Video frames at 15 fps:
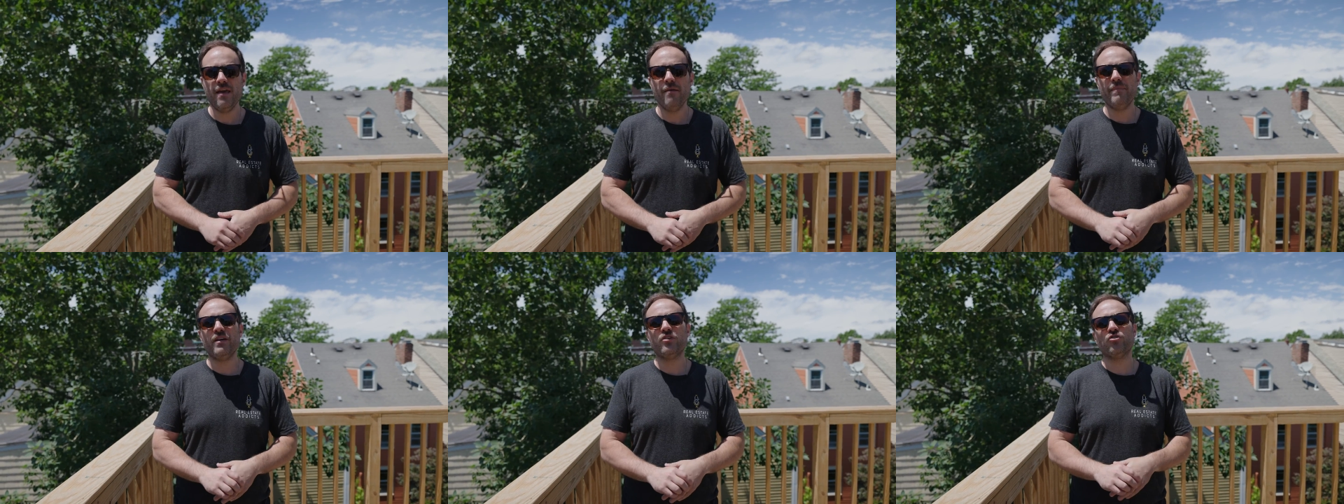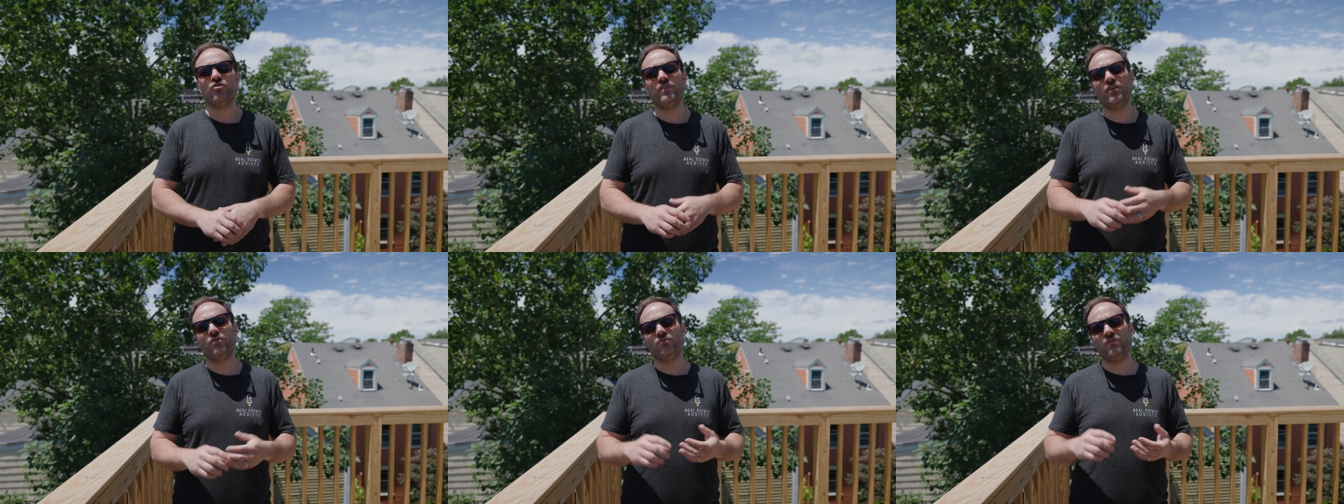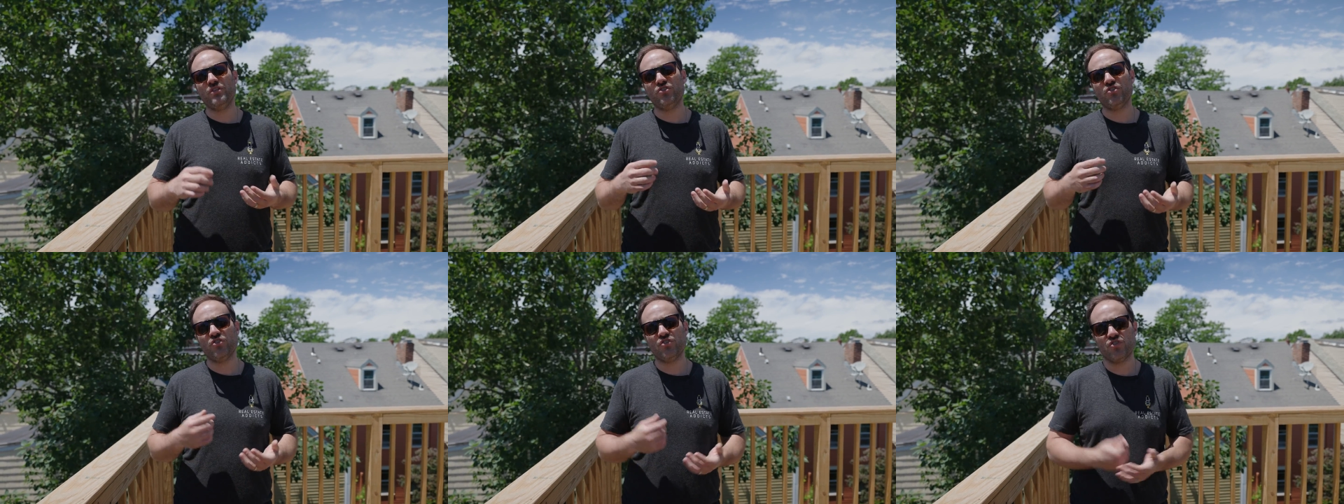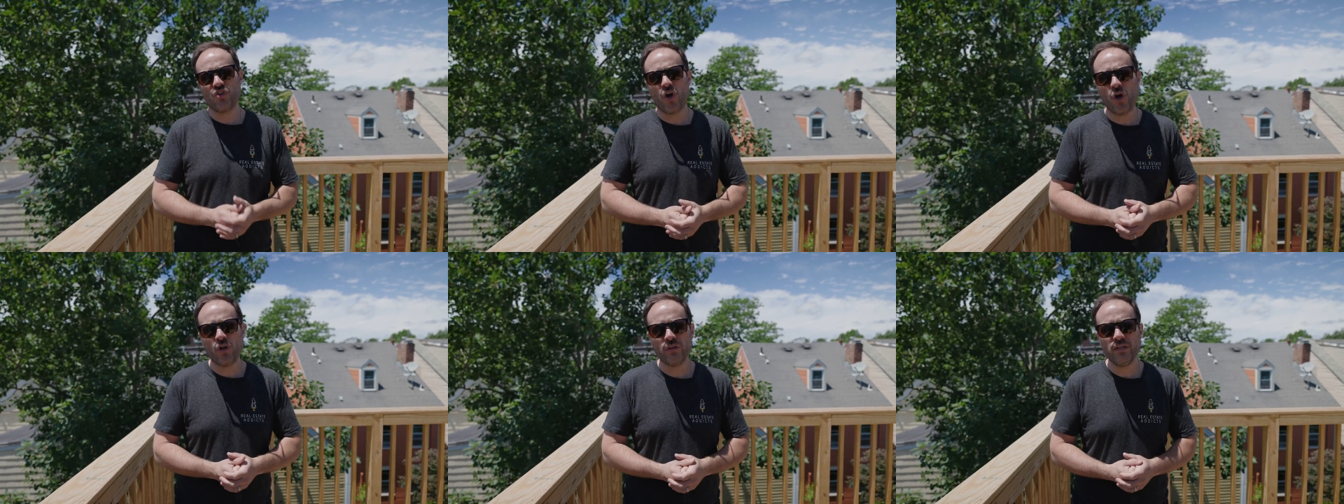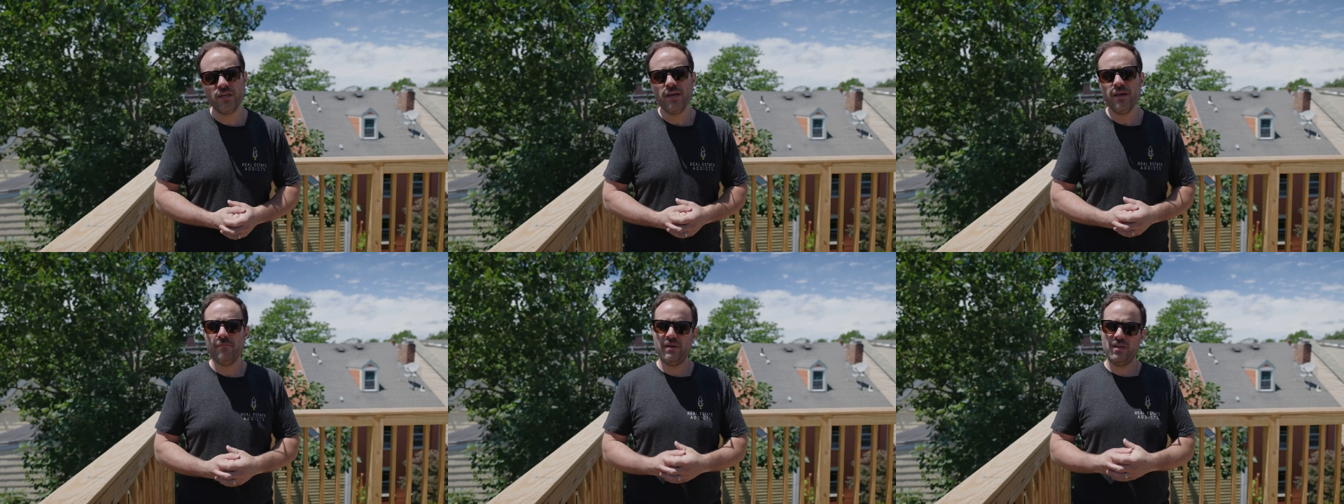Make sure that your lease is solid,
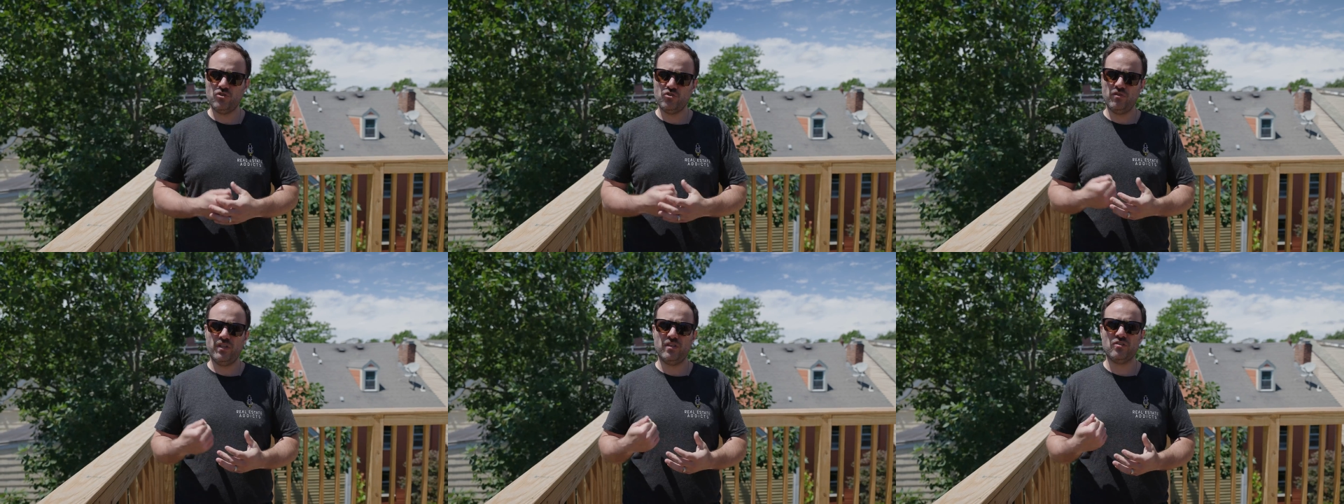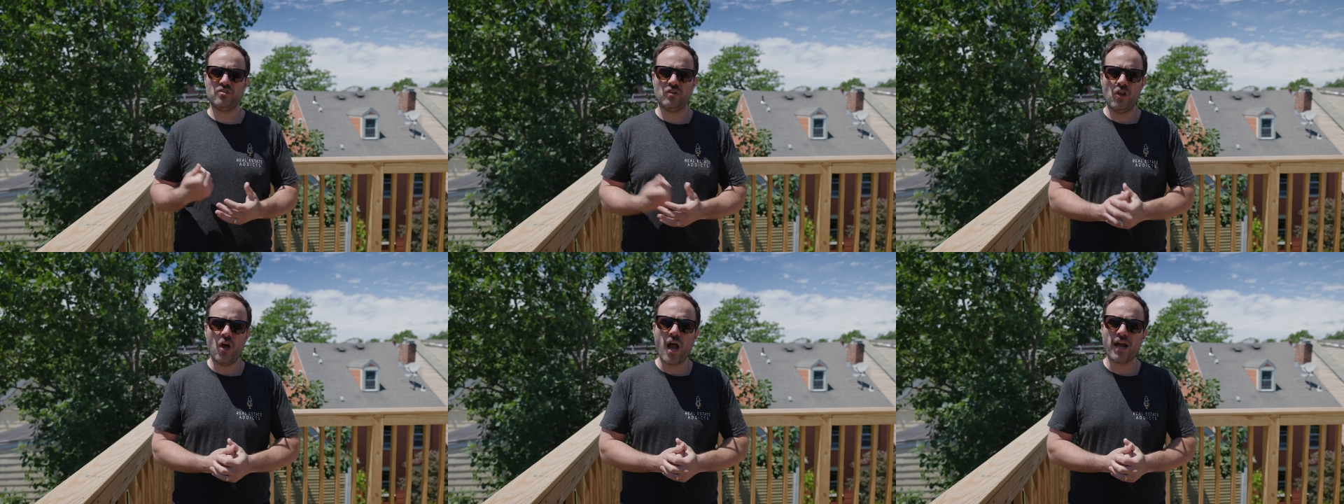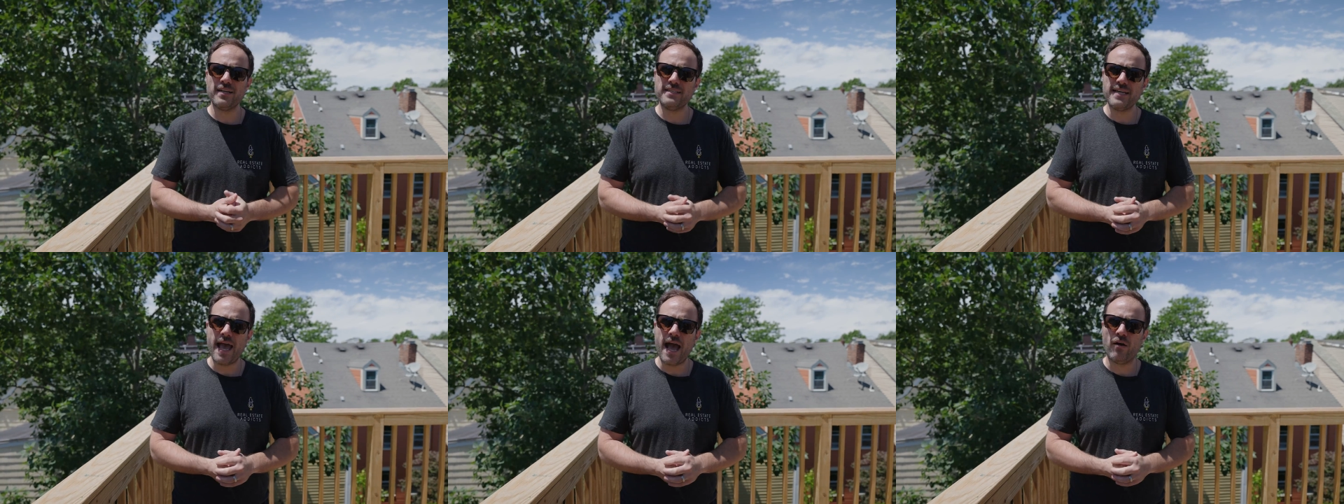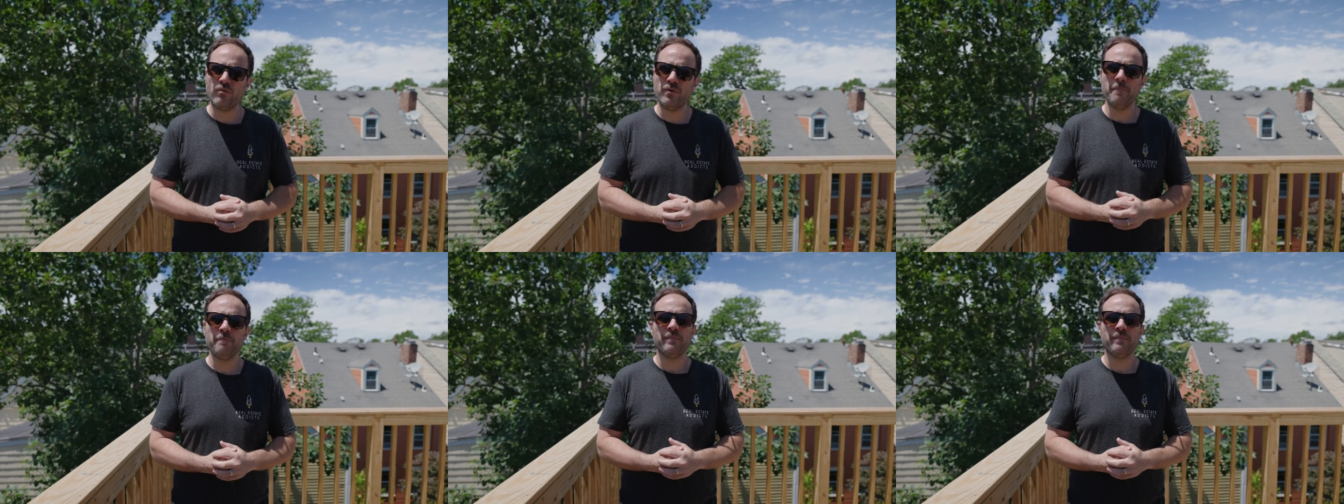make sure that it's locked down,